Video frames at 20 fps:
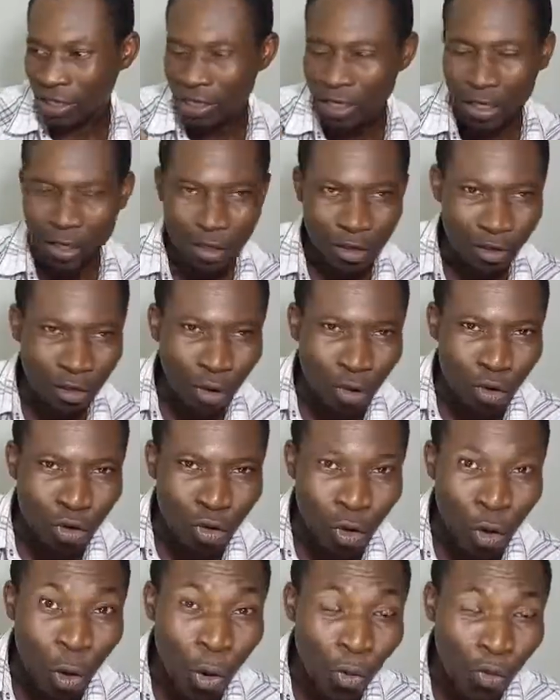don't go
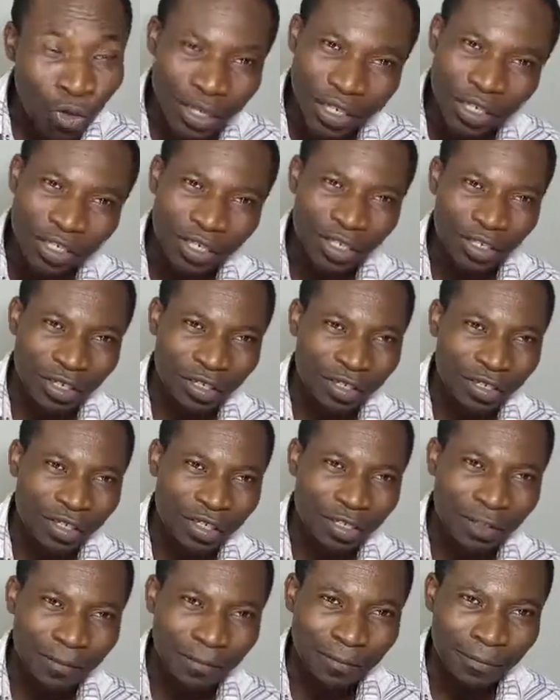with these
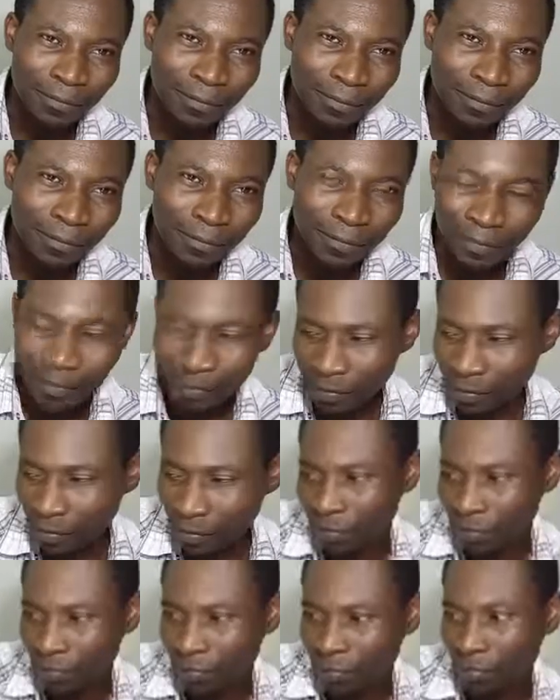things.
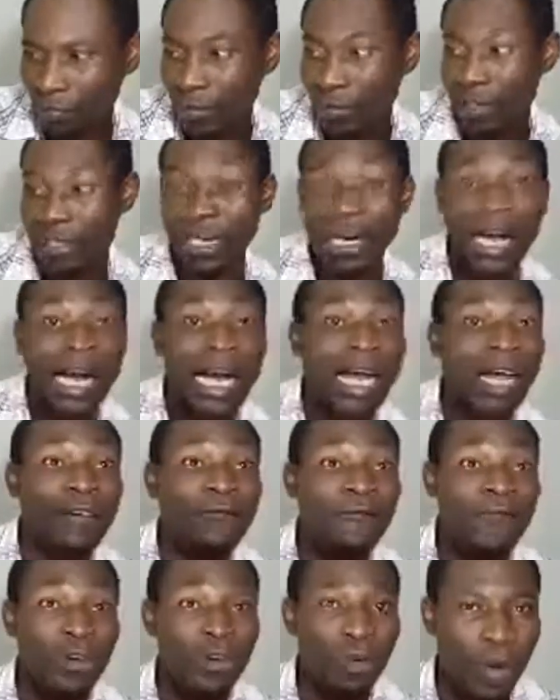They are
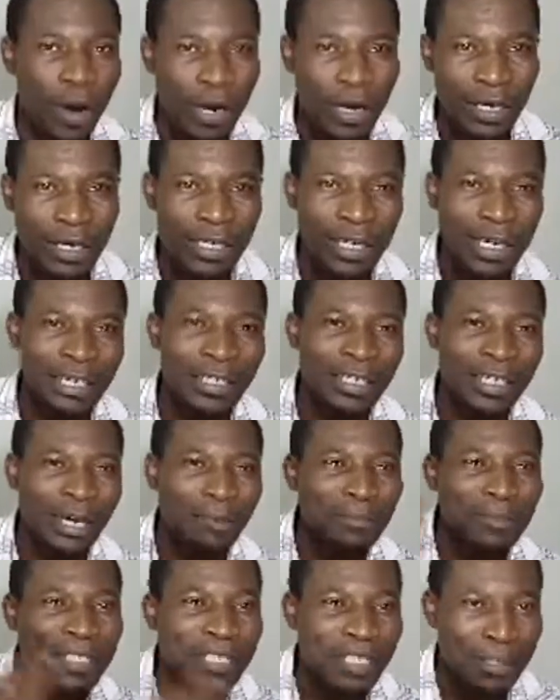everywhere. They are
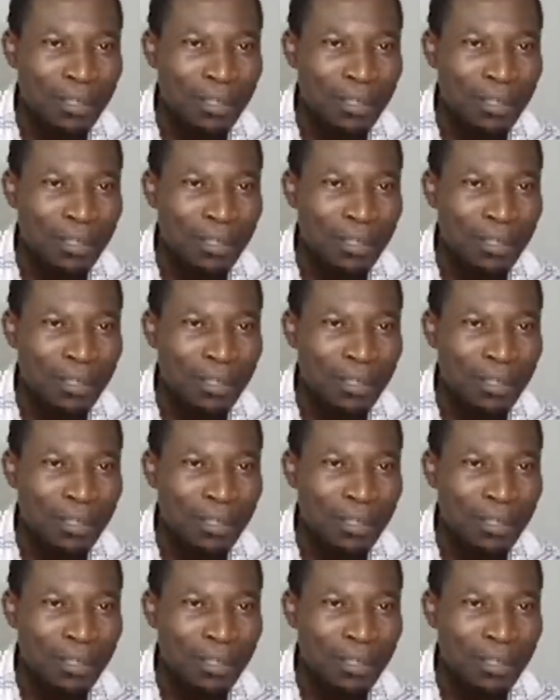tempting.